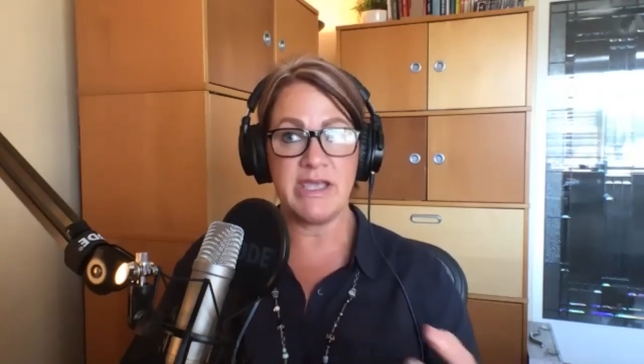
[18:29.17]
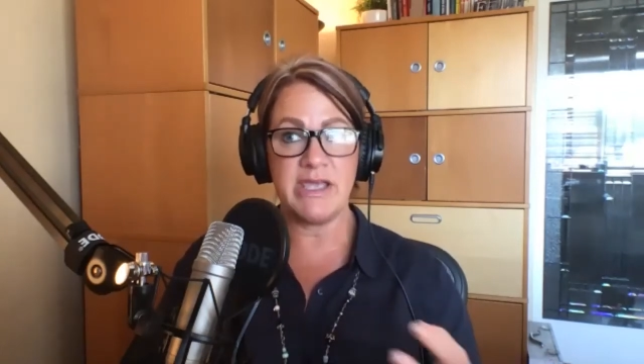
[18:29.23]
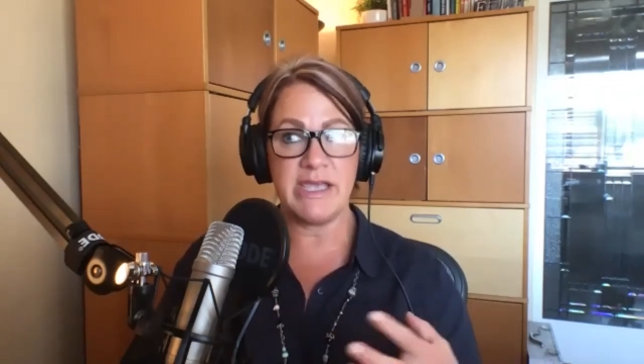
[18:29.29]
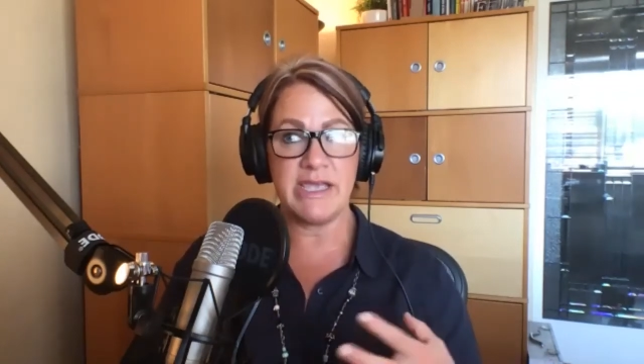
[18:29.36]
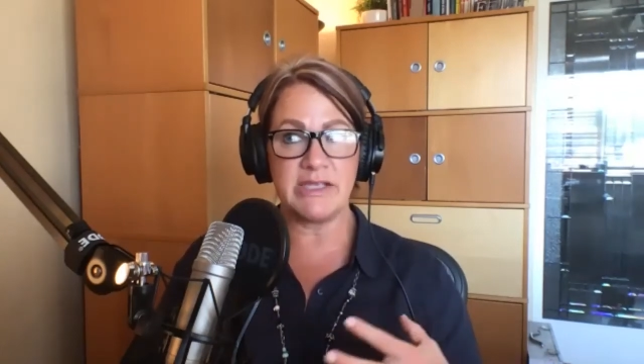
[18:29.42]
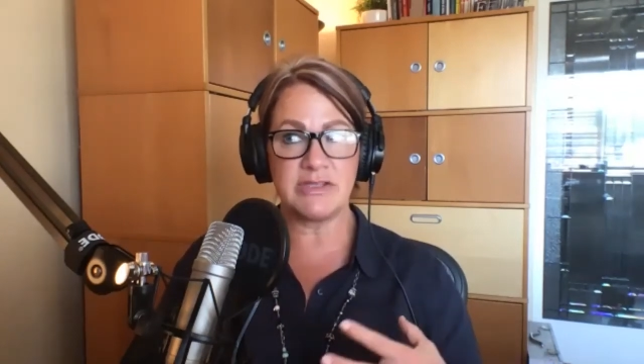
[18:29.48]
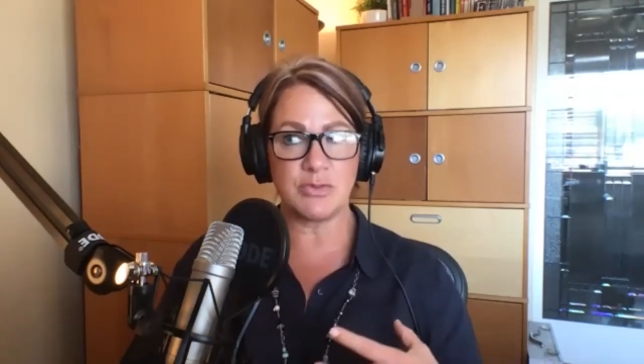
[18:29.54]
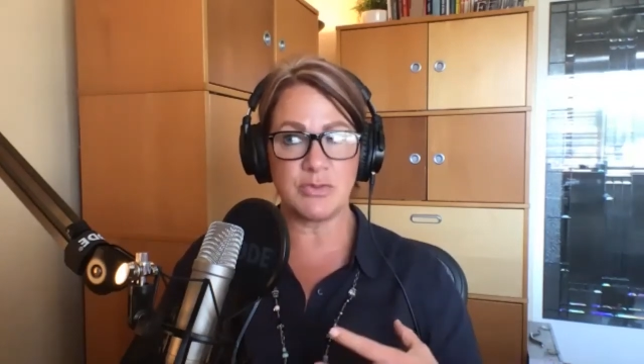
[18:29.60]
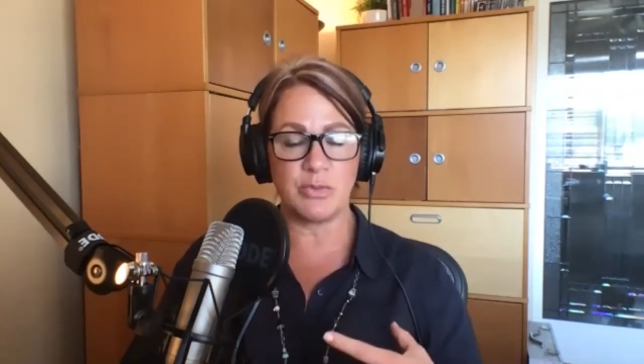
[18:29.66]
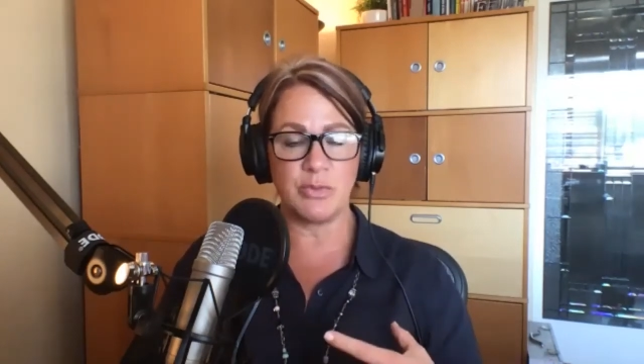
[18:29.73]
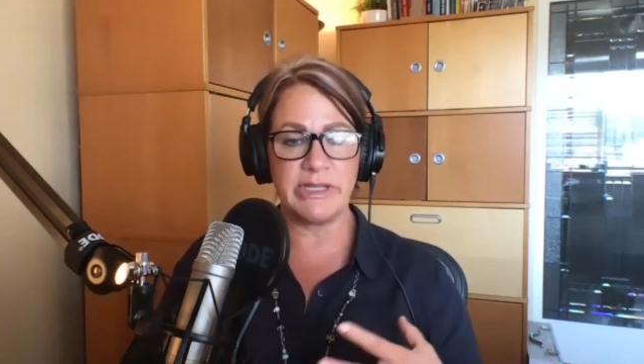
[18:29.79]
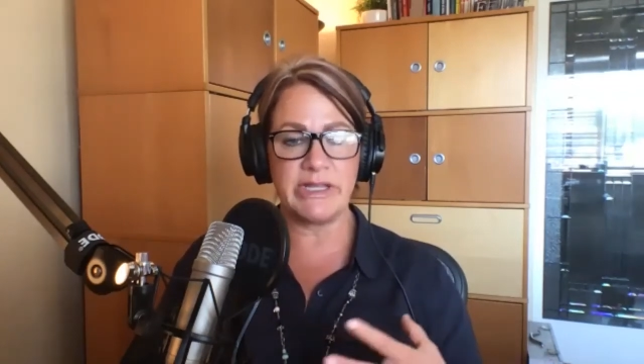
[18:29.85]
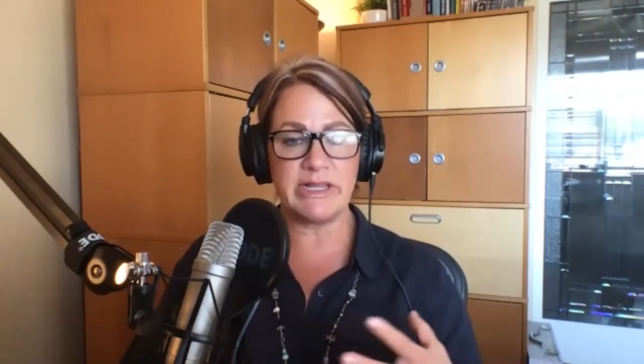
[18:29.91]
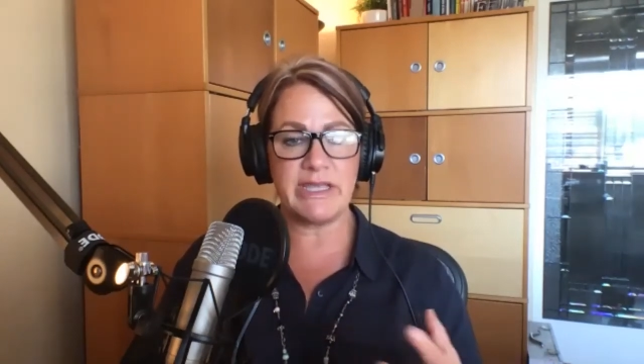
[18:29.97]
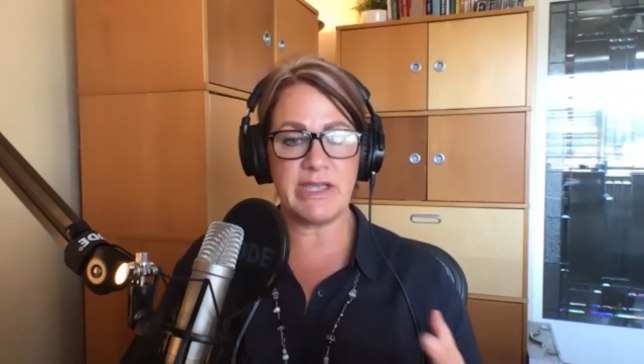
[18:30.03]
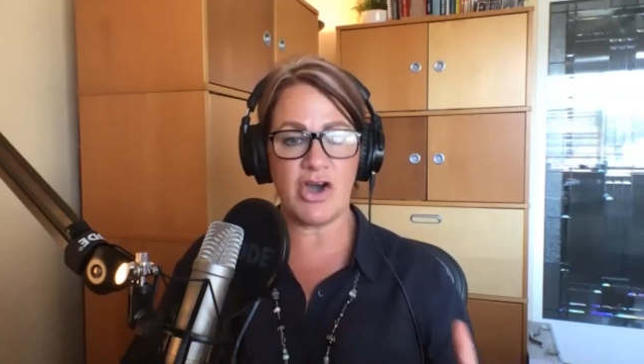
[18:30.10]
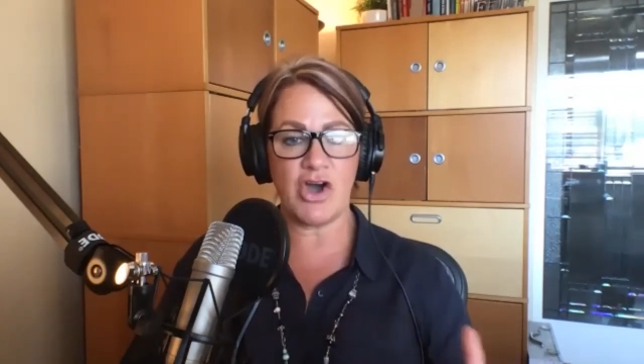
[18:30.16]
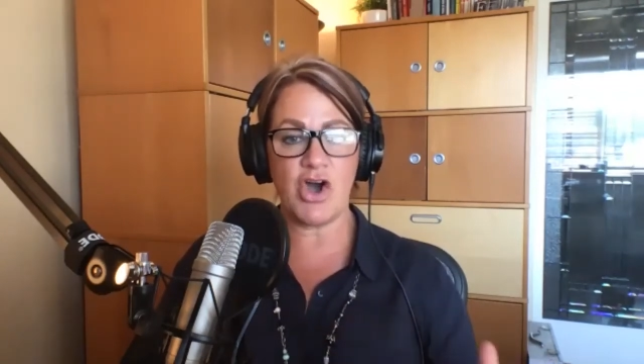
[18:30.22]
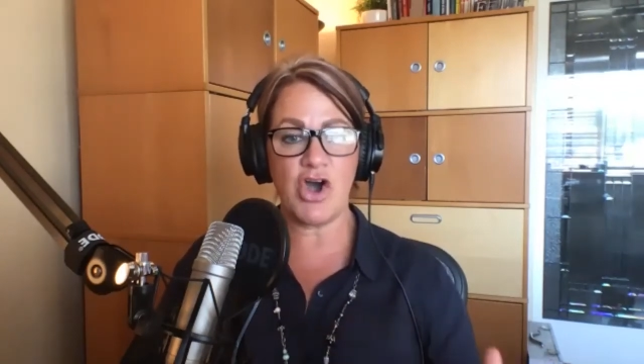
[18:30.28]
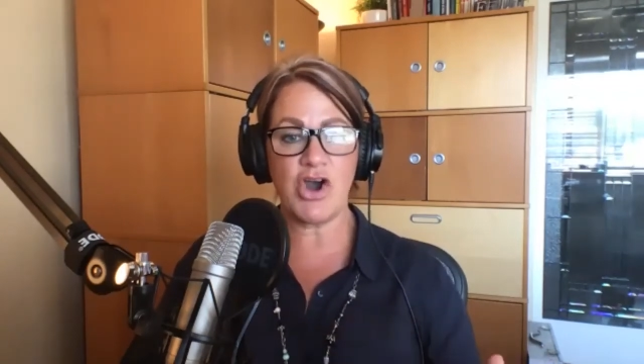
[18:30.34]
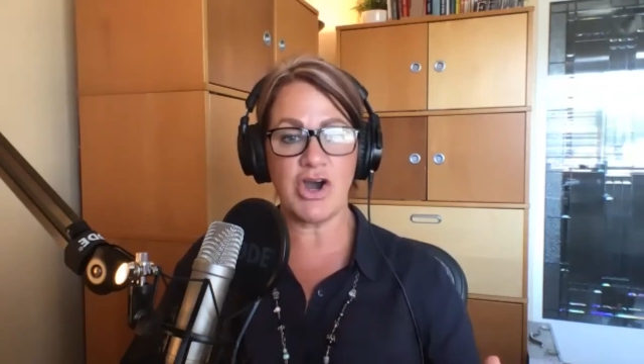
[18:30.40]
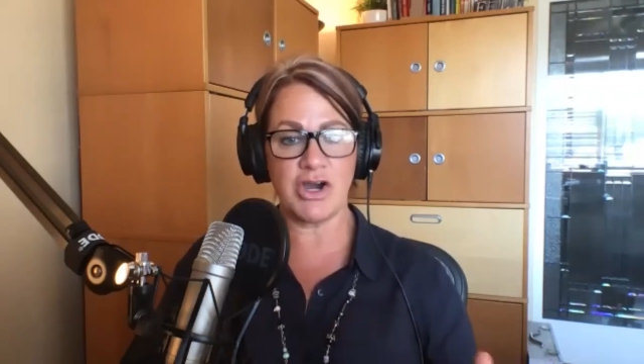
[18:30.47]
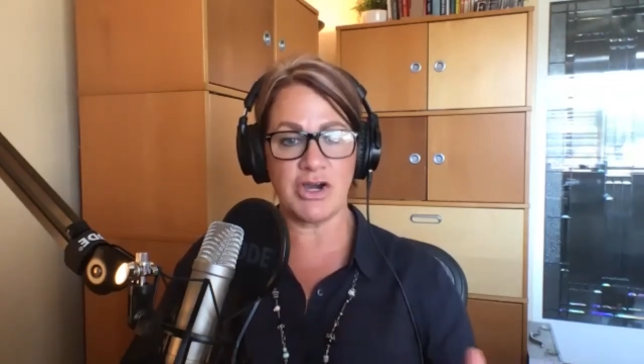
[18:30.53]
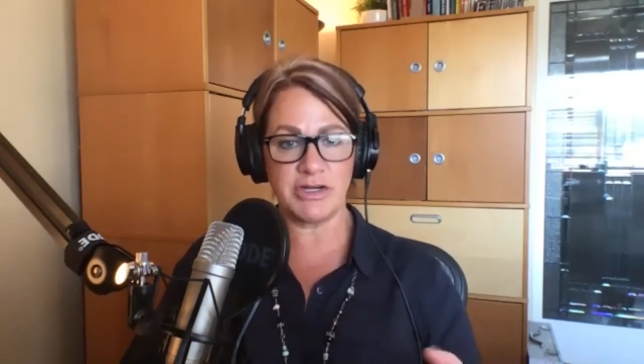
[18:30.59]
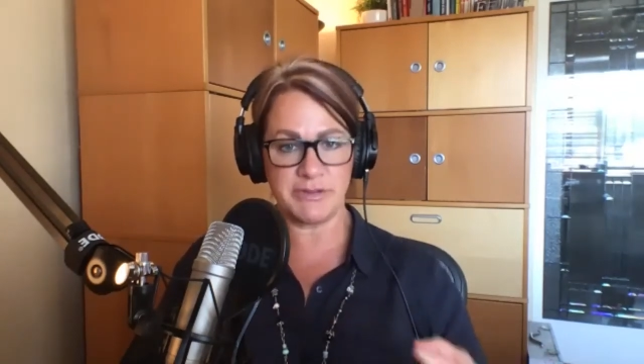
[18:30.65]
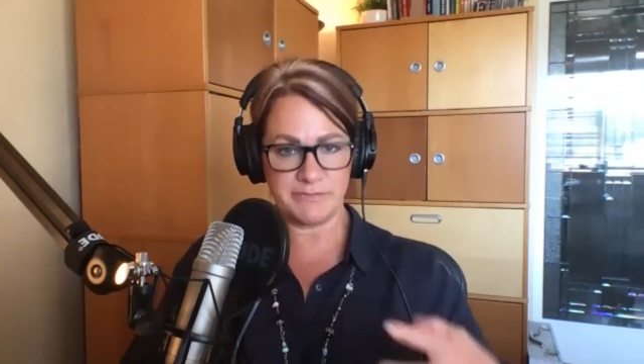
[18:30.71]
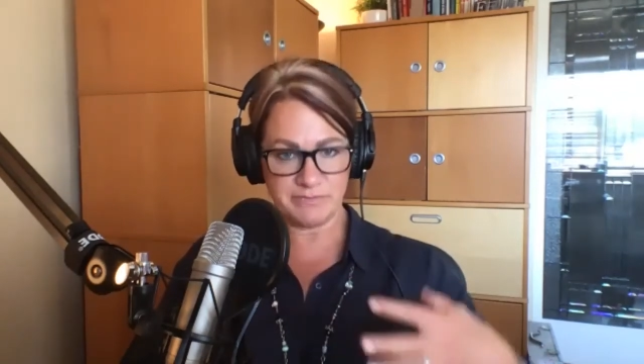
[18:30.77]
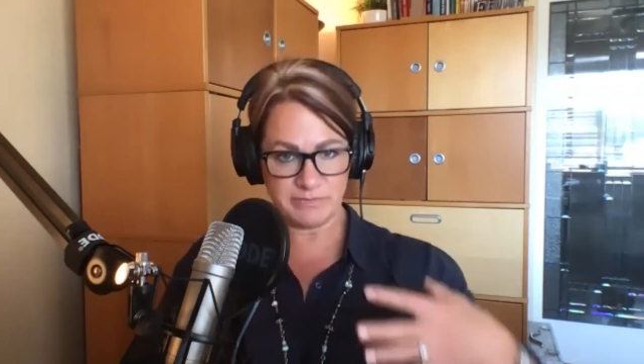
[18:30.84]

it's really hard